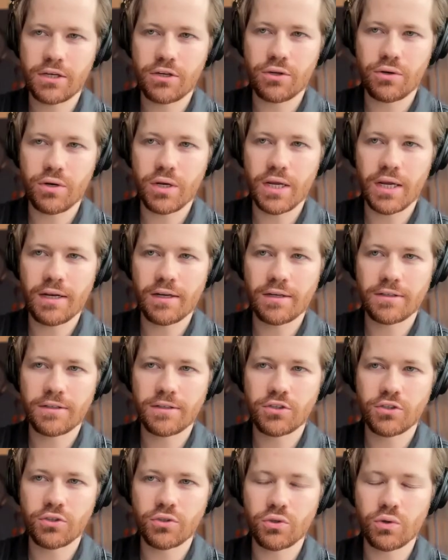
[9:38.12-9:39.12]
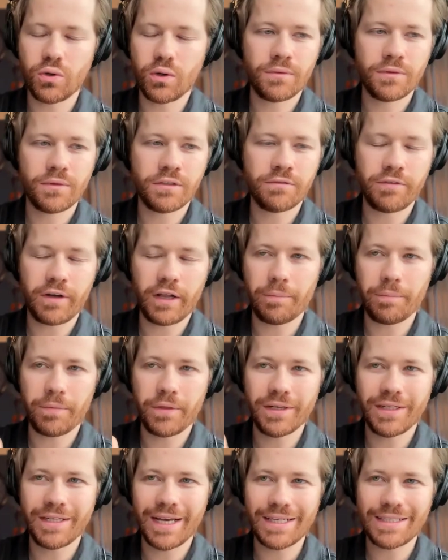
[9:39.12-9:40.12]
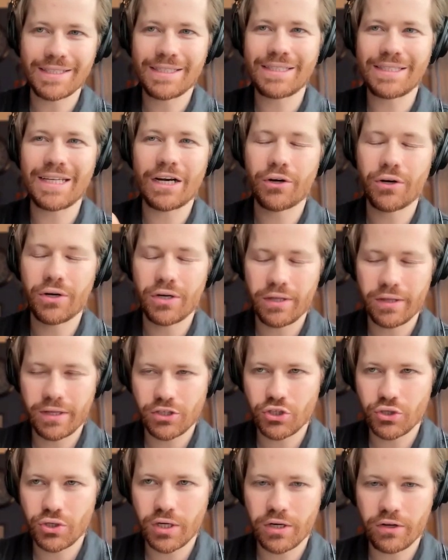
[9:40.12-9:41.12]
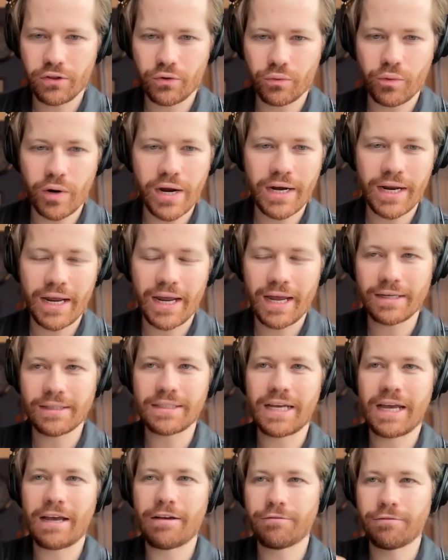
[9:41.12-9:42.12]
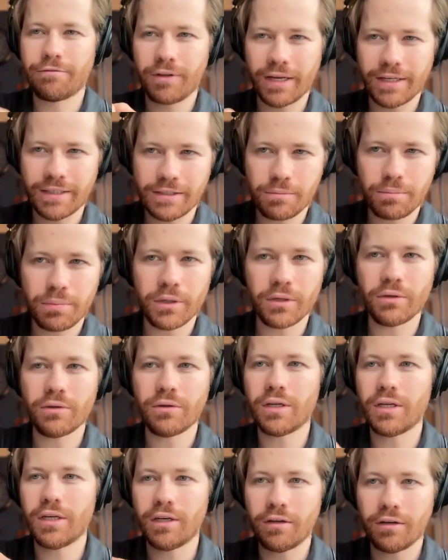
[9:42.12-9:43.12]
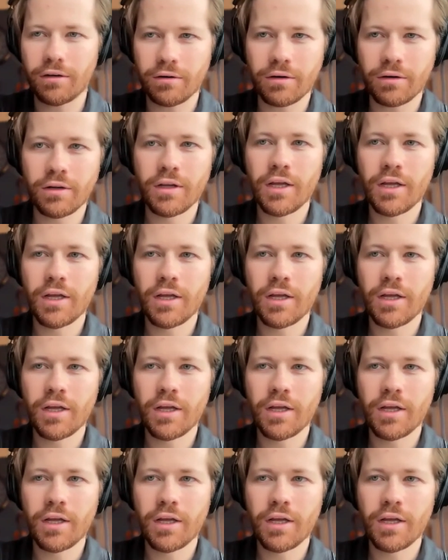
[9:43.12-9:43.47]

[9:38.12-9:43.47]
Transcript: you need to develop the dexterity that you need in the right hand to have flexibility and